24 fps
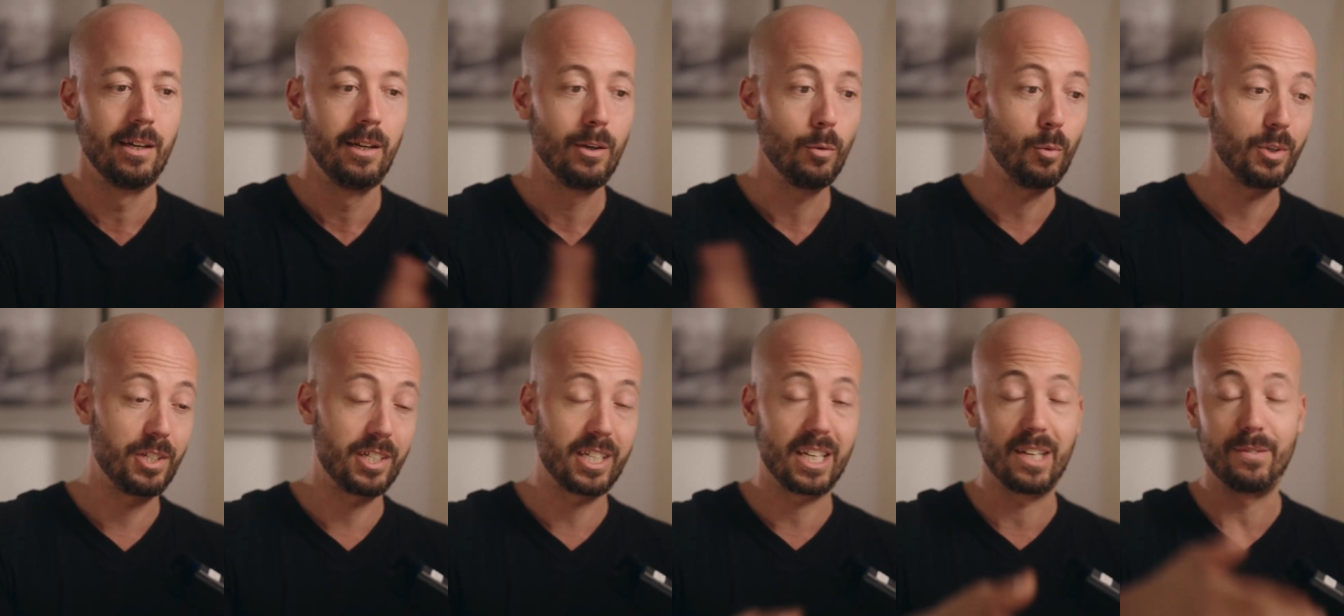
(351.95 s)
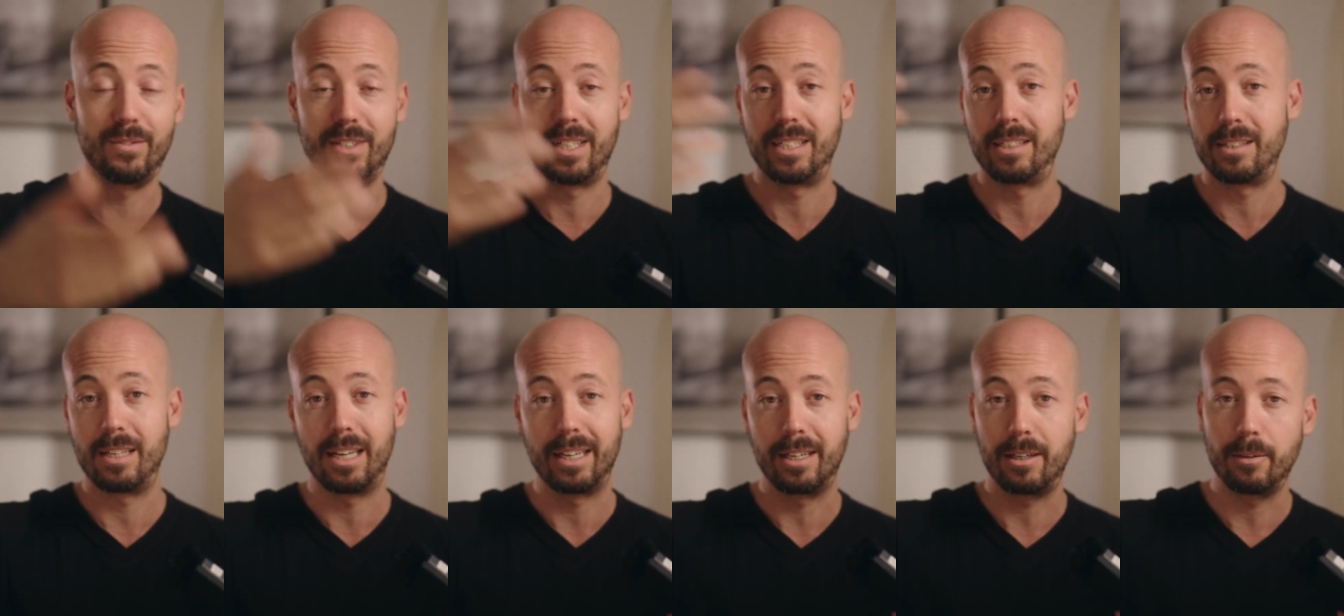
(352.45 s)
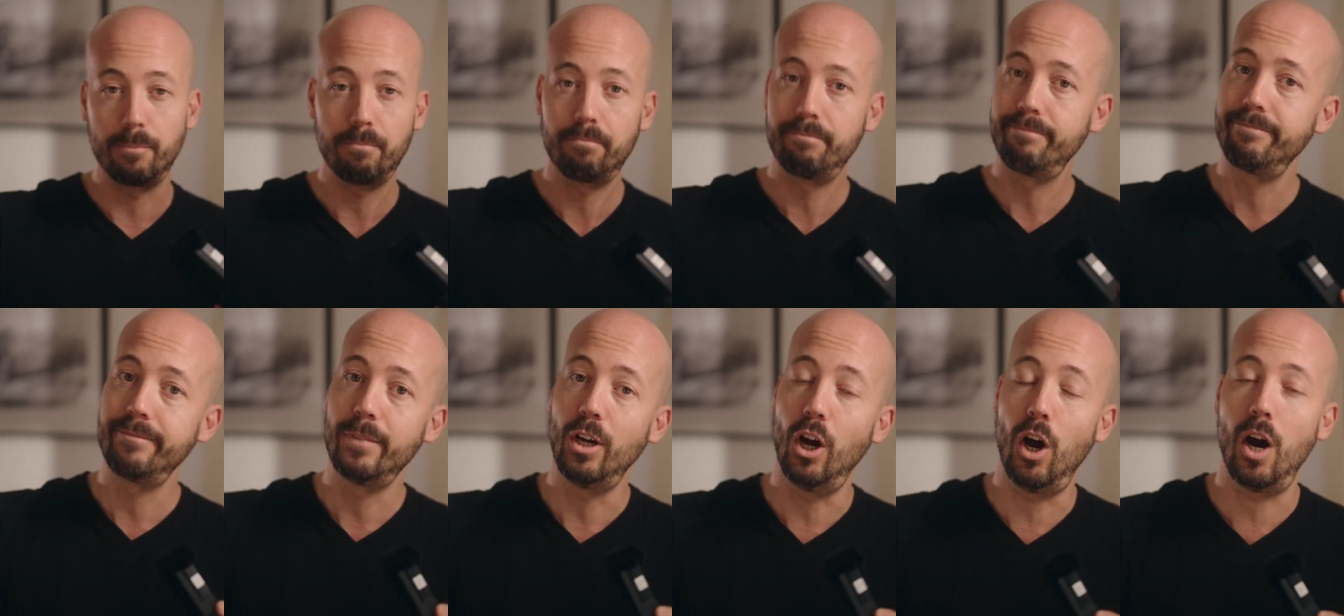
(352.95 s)
which gives it like a
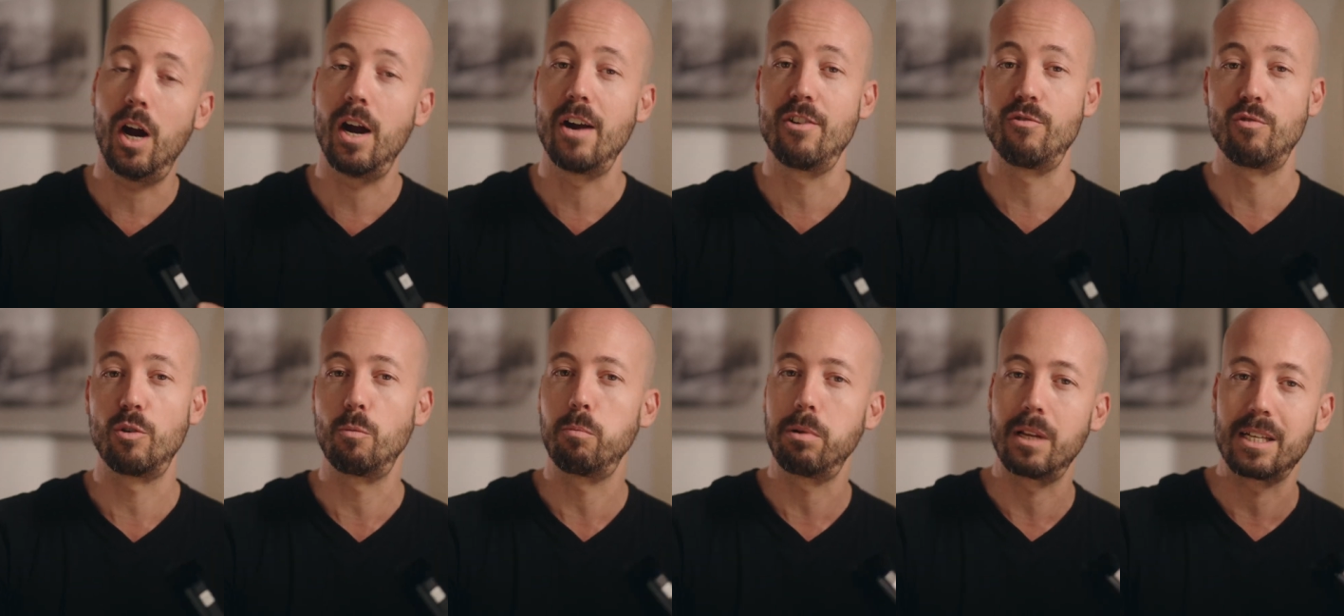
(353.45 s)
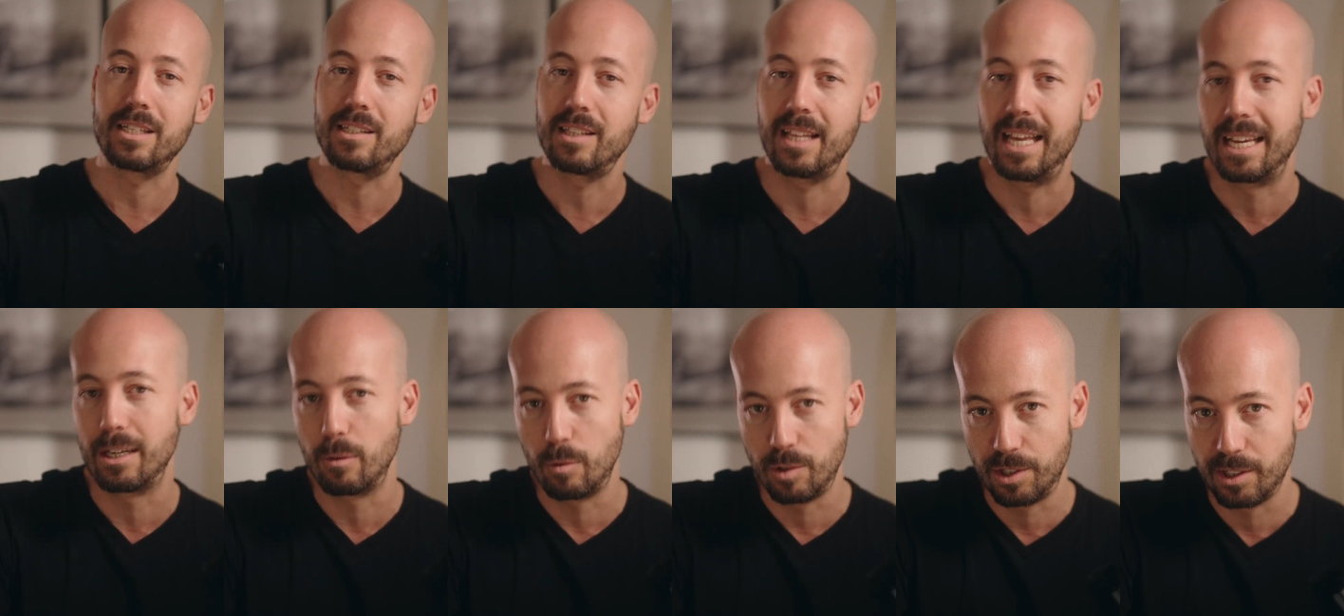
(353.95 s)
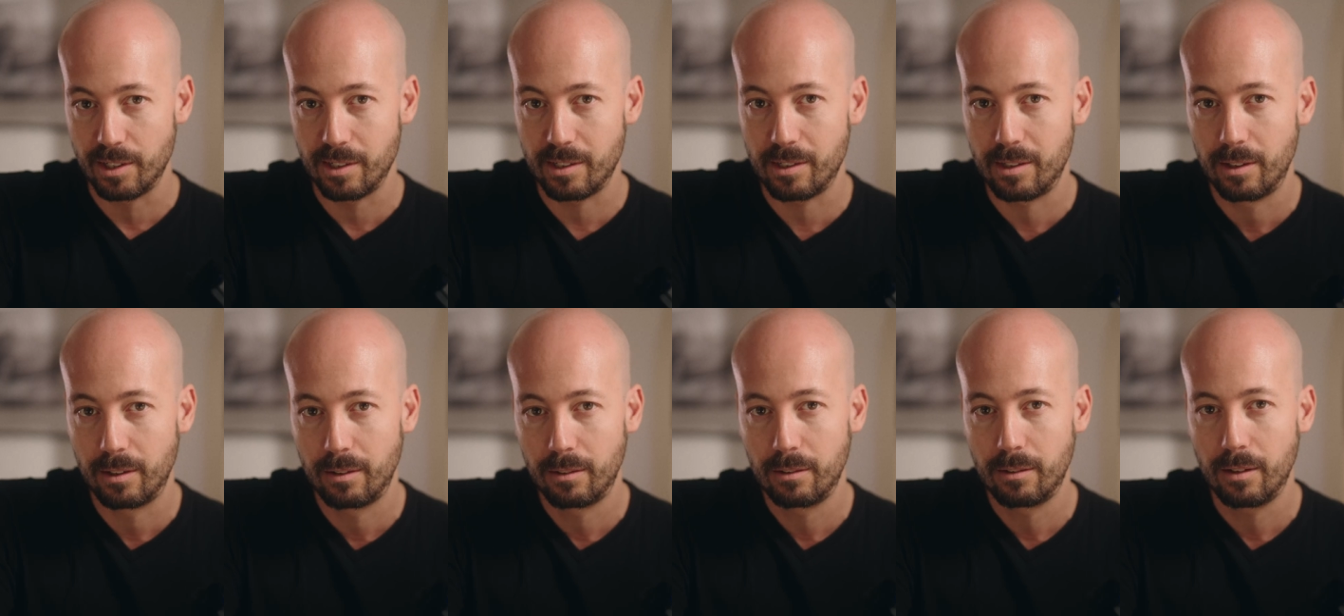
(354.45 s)
hundred plus
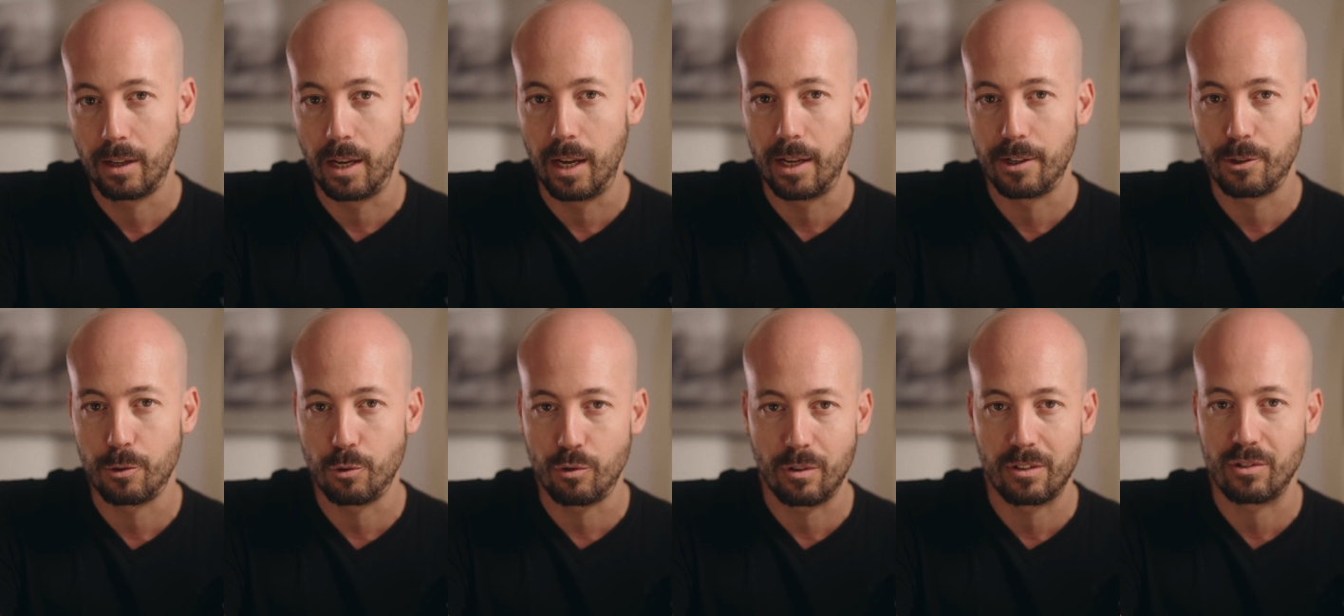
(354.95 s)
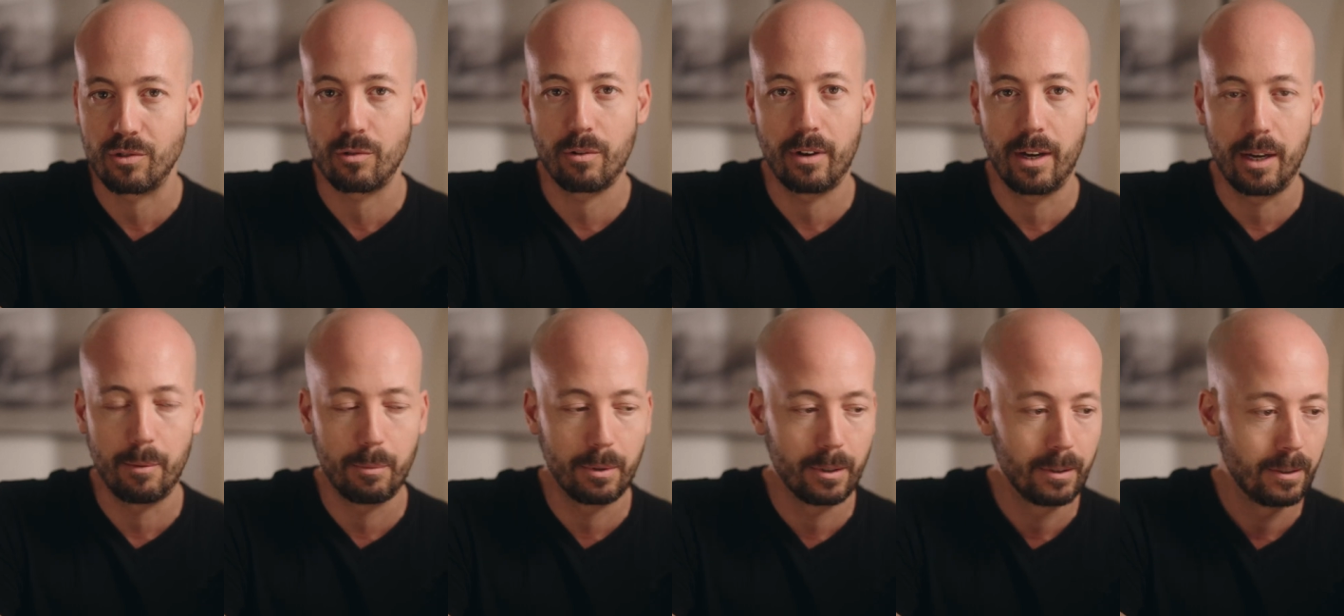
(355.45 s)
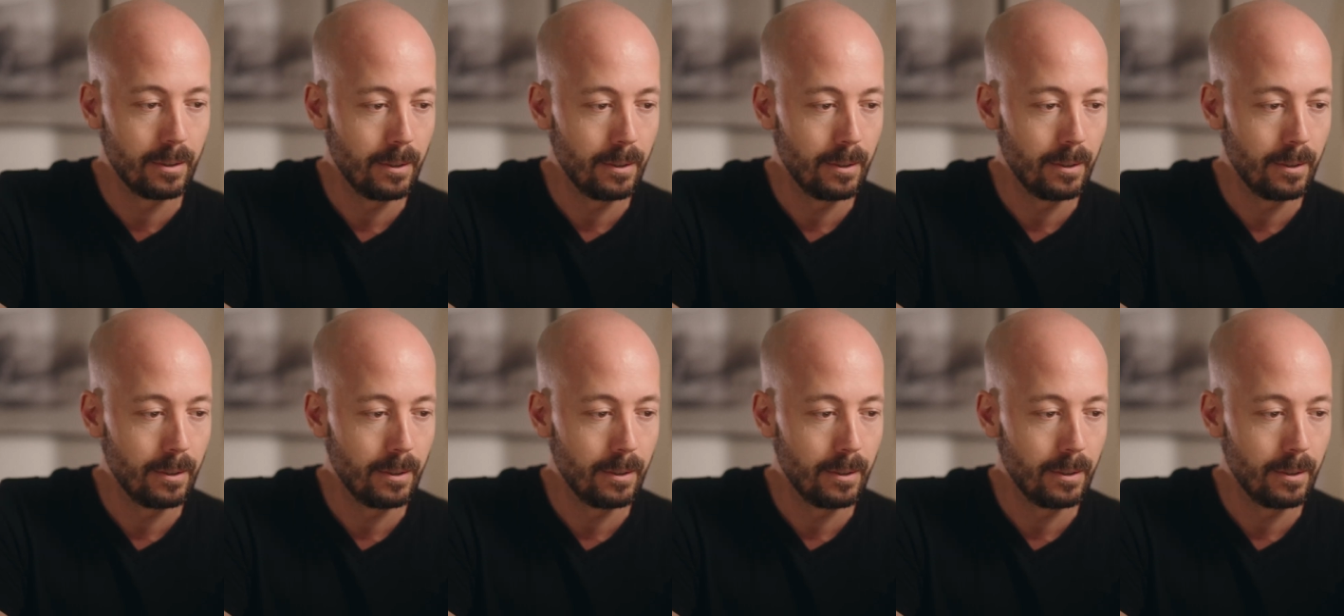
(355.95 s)
languages uh, to transcribe.